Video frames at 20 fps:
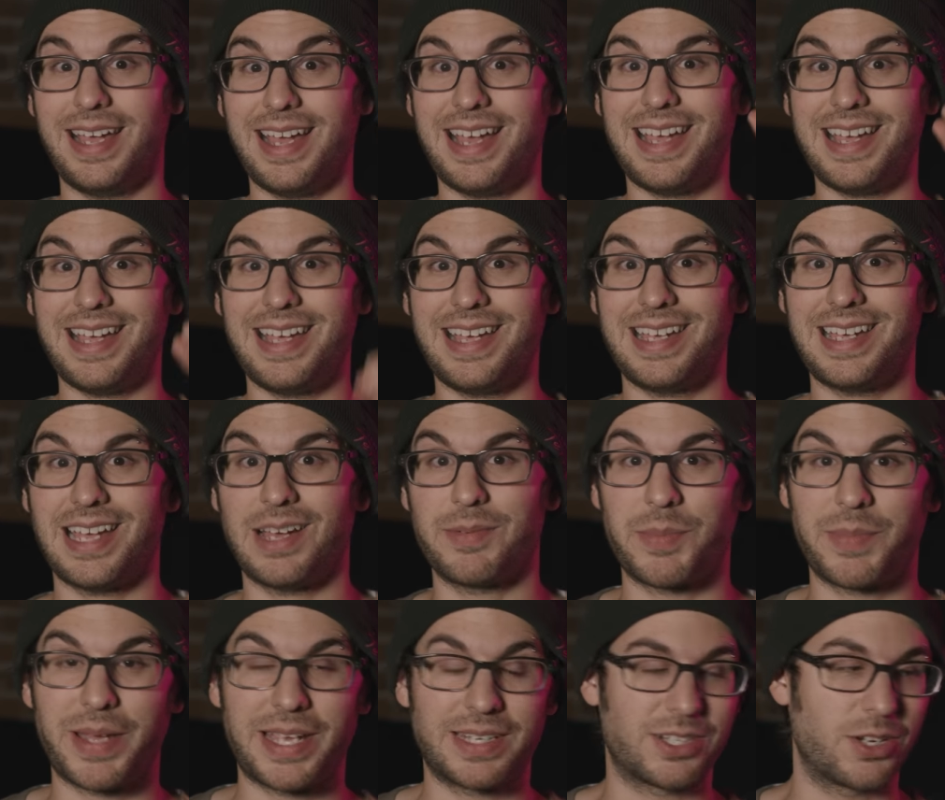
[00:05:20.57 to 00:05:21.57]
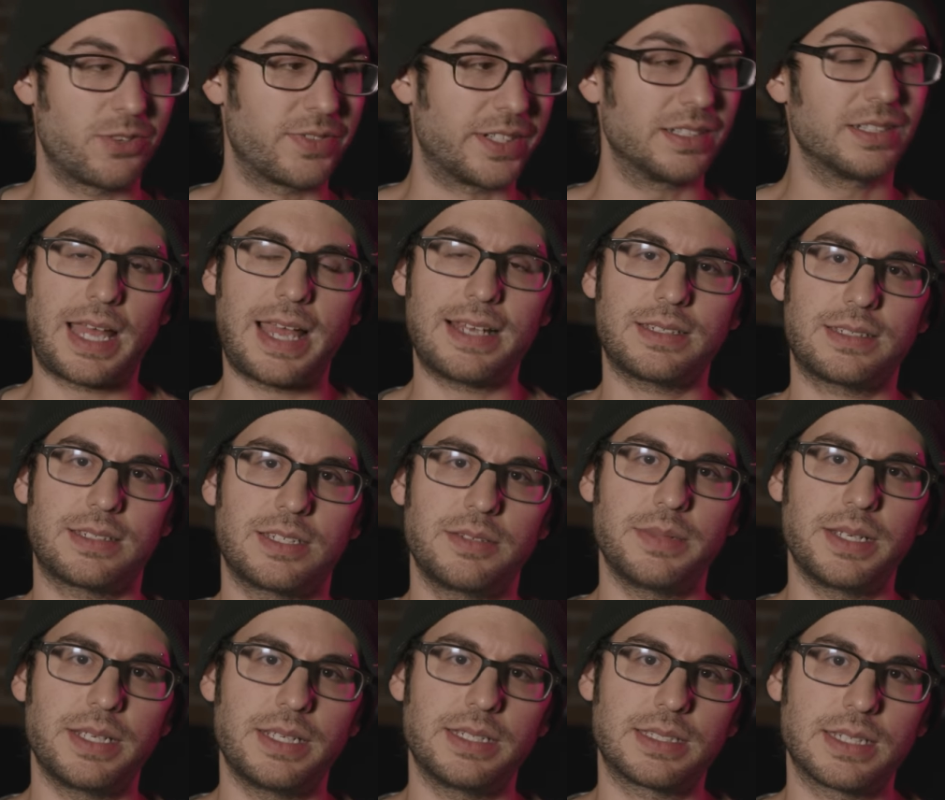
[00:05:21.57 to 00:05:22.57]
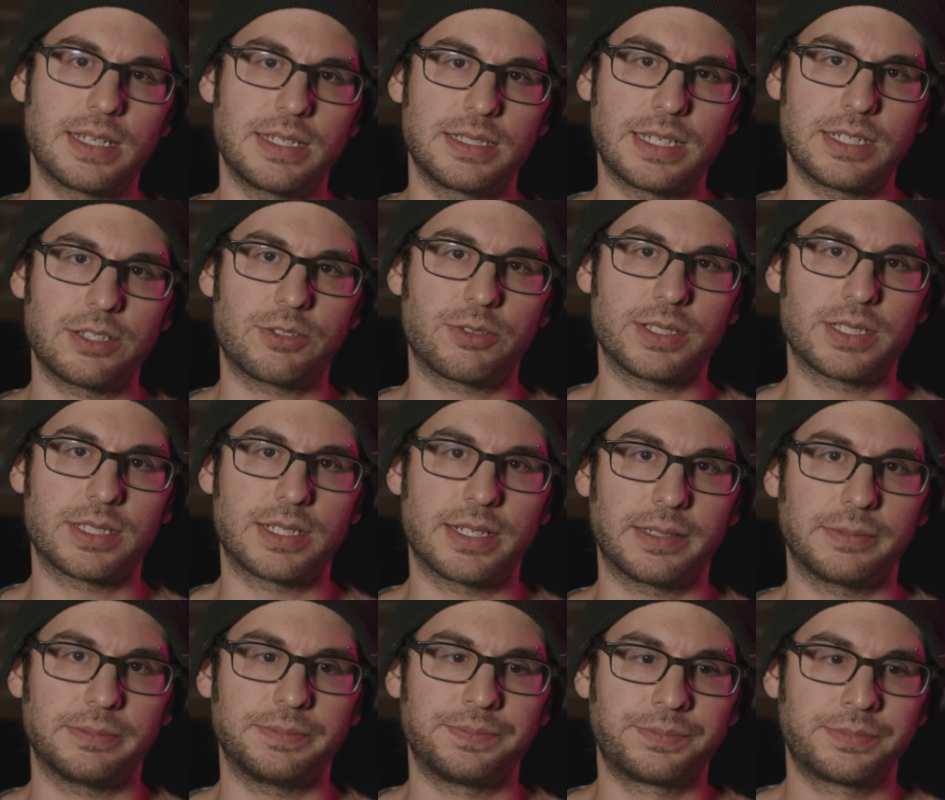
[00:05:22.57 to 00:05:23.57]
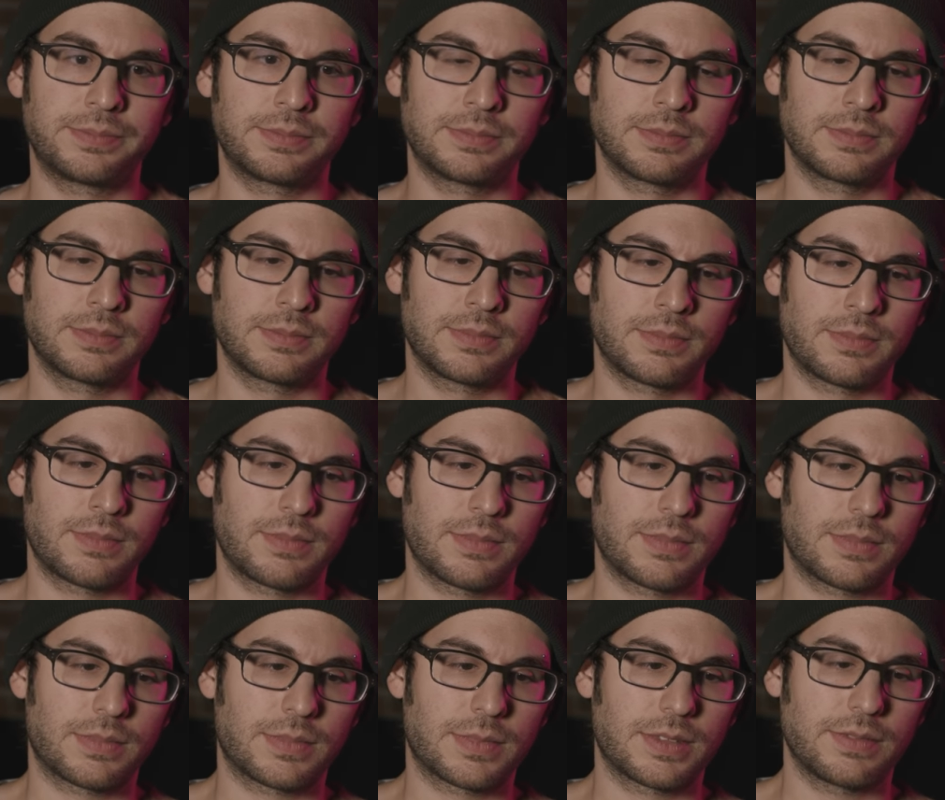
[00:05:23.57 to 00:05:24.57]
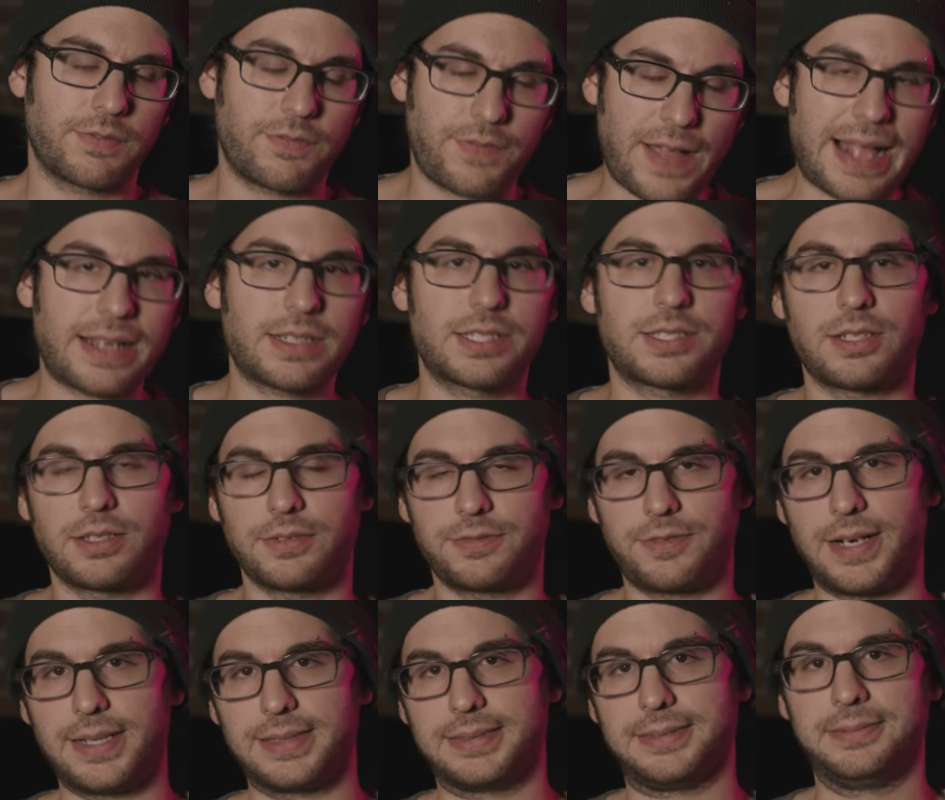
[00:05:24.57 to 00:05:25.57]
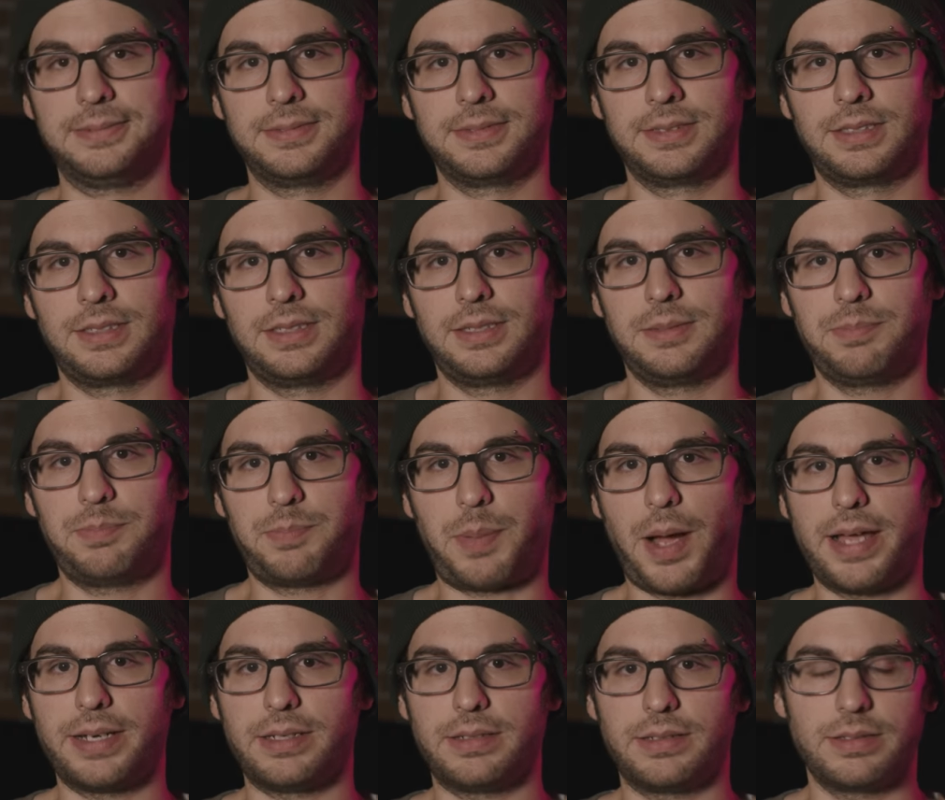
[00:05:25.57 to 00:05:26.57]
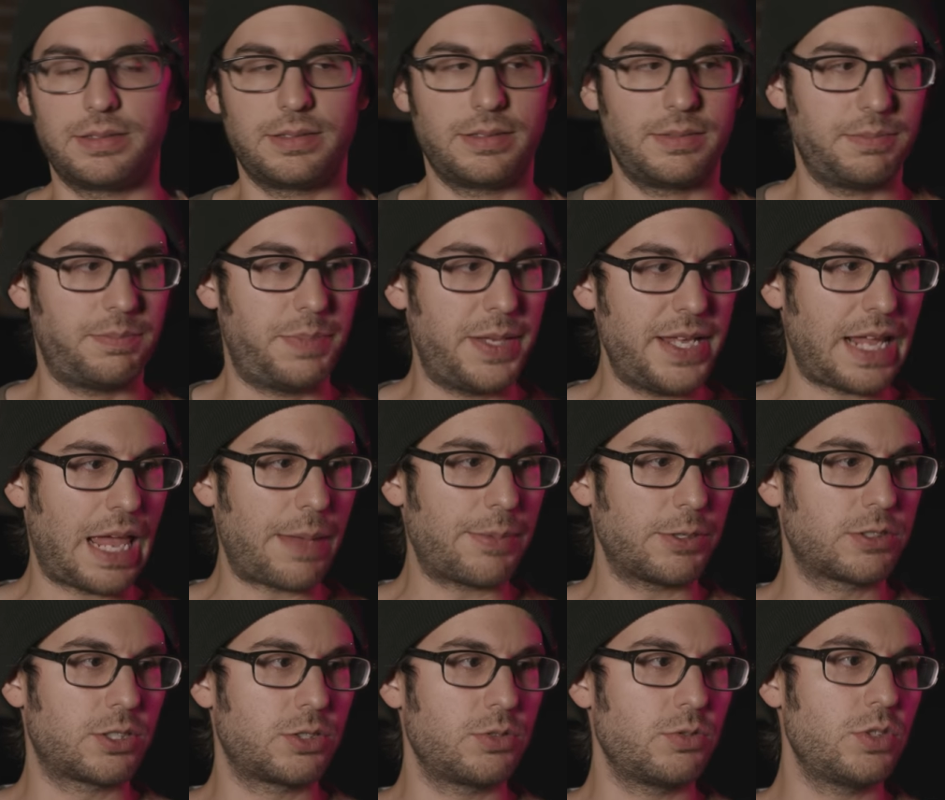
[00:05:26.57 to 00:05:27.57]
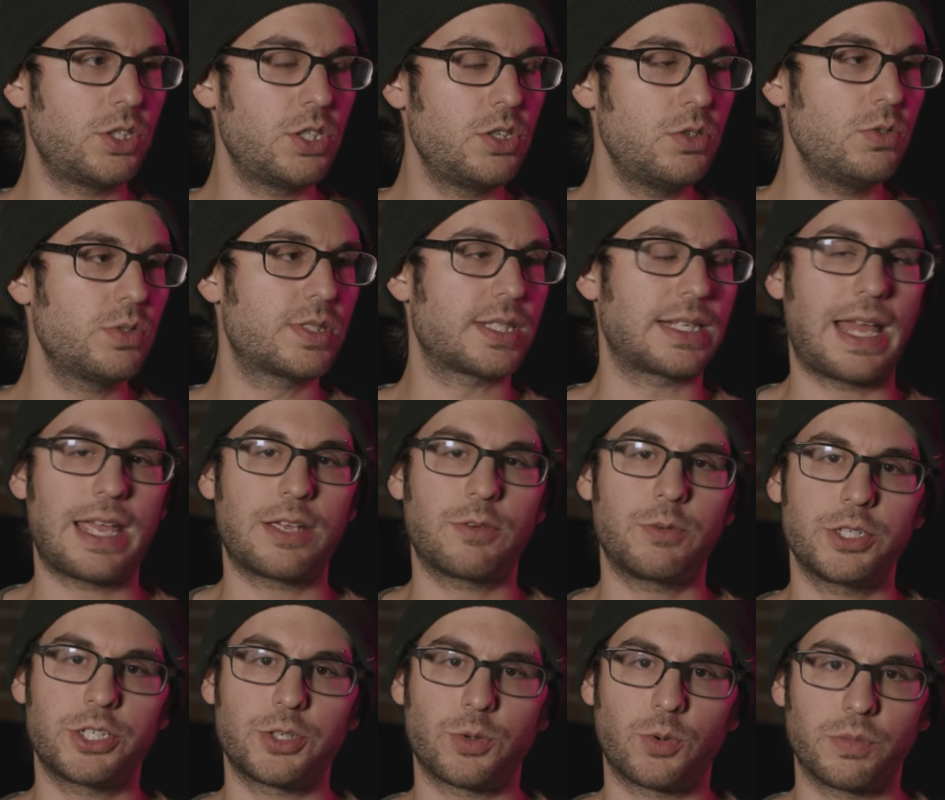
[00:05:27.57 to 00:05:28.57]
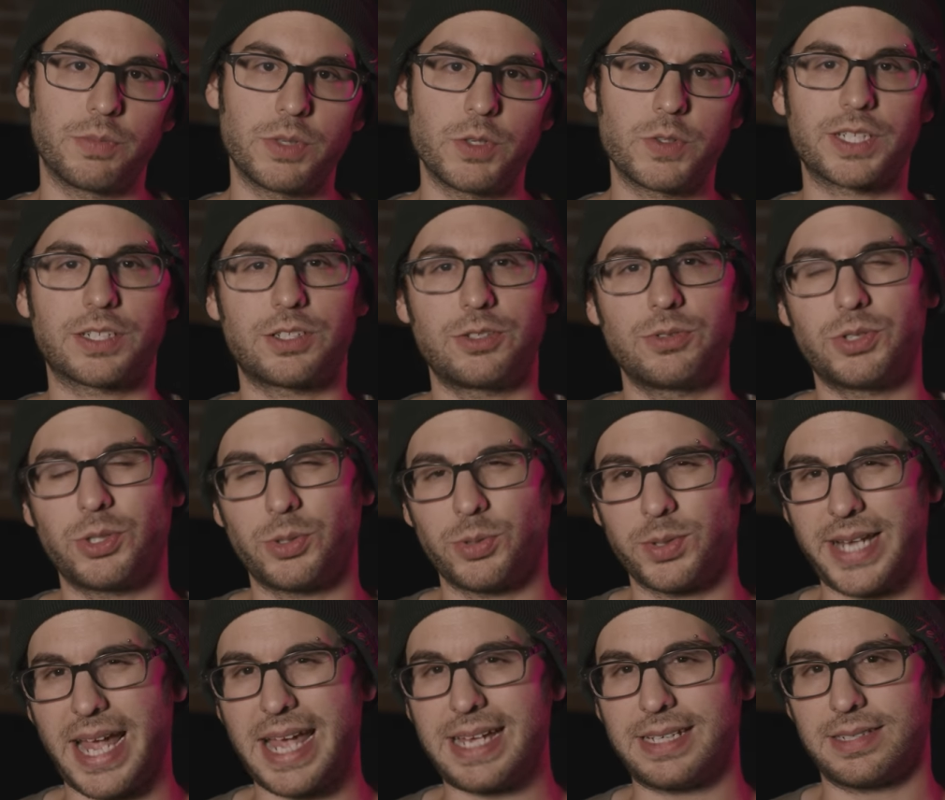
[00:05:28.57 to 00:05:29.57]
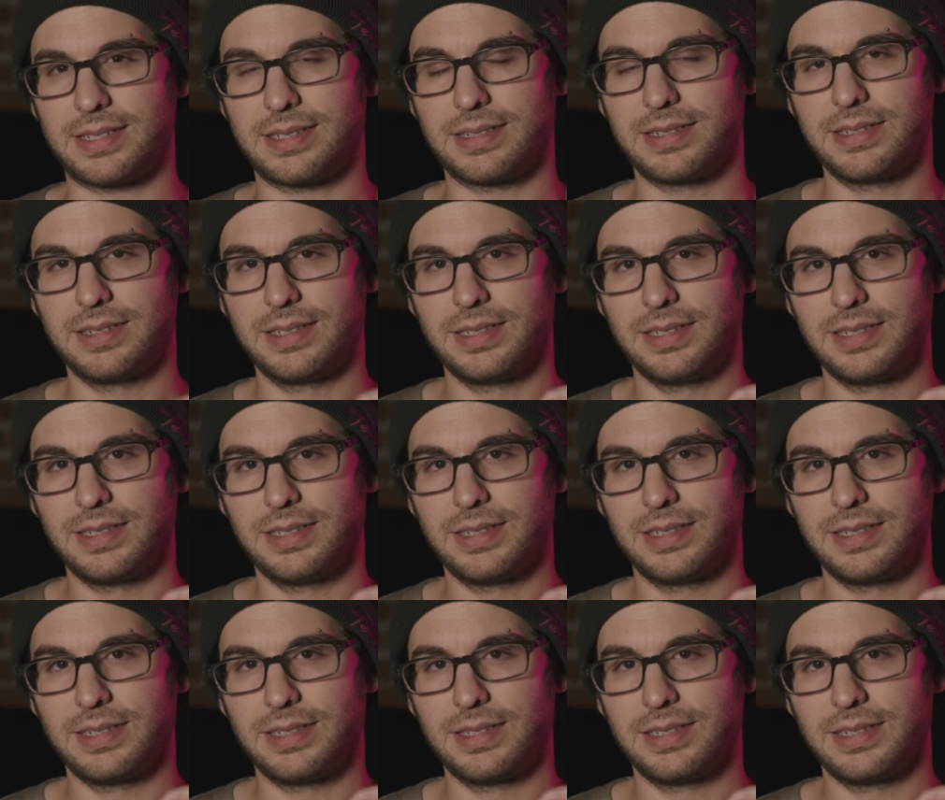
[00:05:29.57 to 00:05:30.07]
hey, hey, I'm a Beethoven. That to me is, is interesting. Facts are fun, but being able to use language or music to create